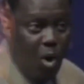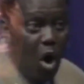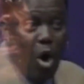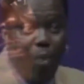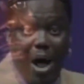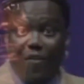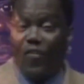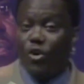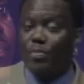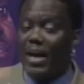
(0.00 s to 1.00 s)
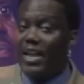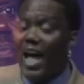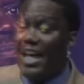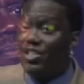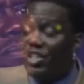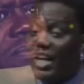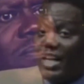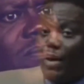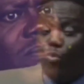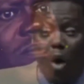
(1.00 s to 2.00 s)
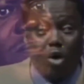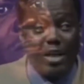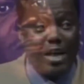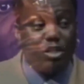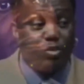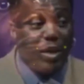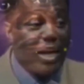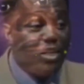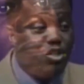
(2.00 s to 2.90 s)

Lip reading: Boy, white folks, man, I seen them walk down the street